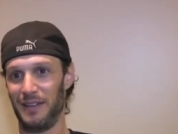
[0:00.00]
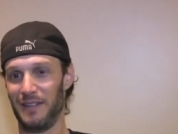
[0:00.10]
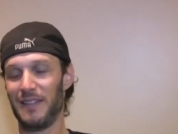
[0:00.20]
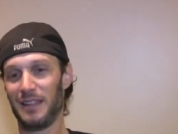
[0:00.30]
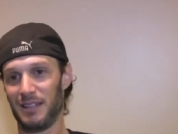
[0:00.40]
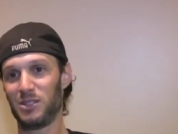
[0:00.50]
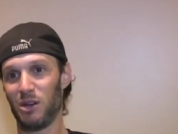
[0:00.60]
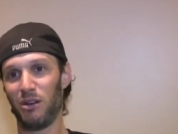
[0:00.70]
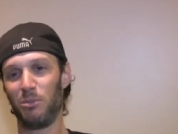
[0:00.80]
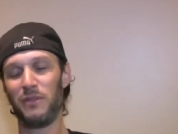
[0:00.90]
Right, right.
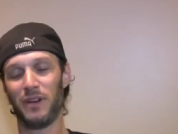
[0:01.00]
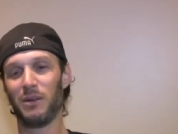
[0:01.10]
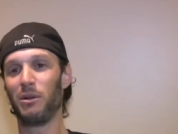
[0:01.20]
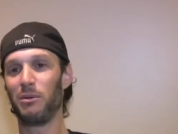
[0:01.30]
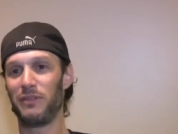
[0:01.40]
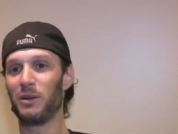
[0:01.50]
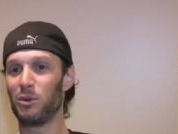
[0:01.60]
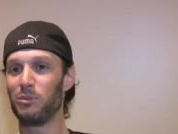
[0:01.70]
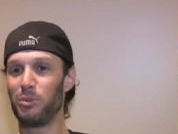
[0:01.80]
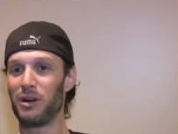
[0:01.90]
So it'll be fun. It'll be fun.
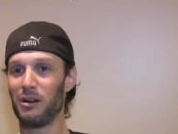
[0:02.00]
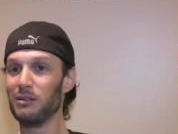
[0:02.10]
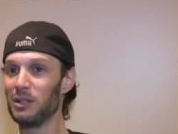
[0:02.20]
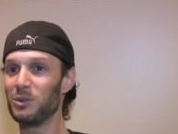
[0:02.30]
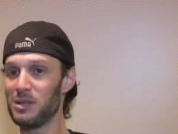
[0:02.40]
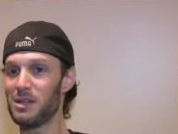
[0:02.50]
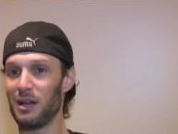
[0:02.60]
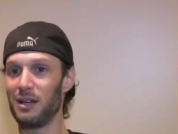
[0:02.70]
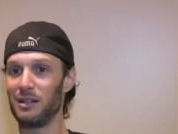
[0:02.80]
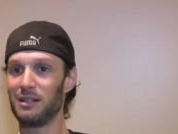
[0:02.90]
We'll put our own little twist
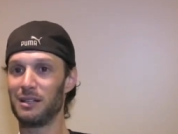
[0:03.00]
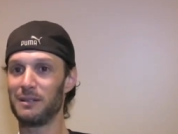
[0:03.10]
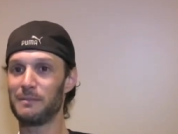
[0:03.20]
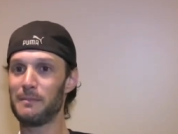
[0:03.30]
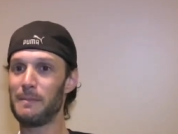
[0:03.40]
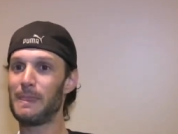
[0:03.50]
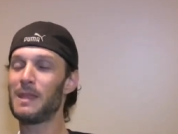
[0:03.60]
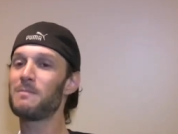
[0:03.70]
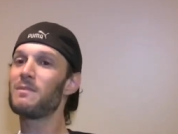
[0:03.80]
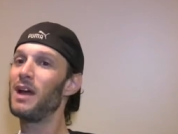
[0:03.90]
on it. Flying
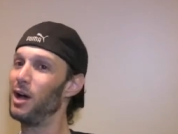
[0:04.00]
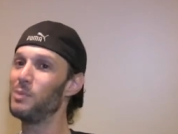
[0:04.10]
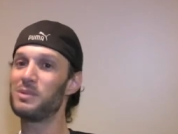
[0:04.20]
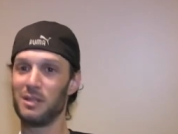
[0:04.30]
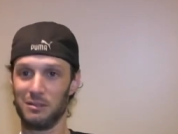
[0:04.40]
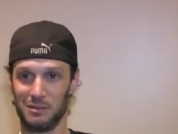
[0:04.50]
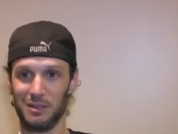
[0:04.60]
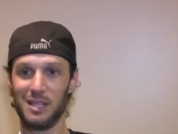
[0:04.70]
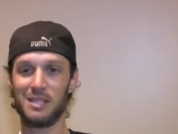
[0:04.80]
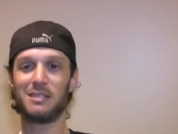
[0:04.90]
dildos. I hope so.
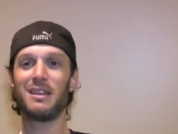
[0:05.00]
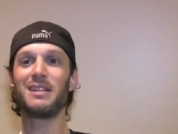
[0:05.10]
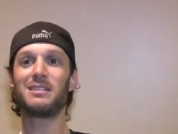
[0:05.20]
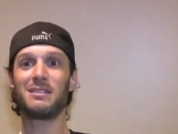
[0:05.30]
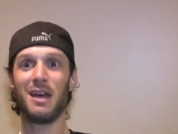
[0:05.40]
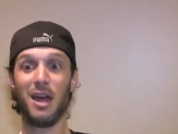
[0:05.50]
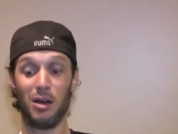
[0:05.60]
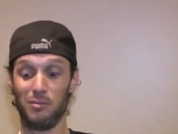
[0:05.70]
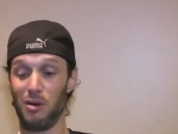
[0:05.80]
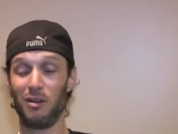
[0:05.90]
That's, like that's, that. I
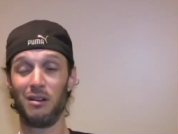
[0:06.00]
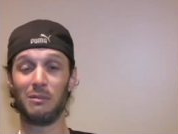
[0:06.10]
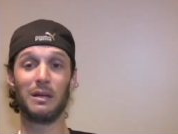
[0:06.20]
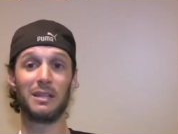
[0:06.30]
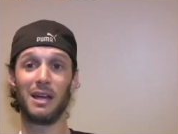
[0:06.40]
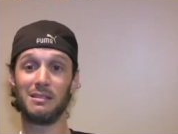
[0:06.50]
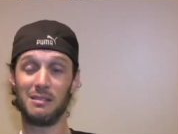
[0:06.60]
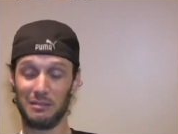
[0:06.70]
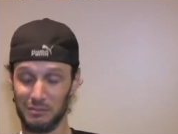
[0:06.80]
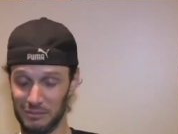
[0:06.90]
already wrote a note about that,
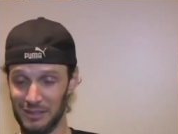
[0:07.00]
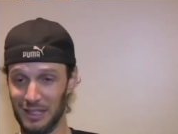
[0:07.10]
so...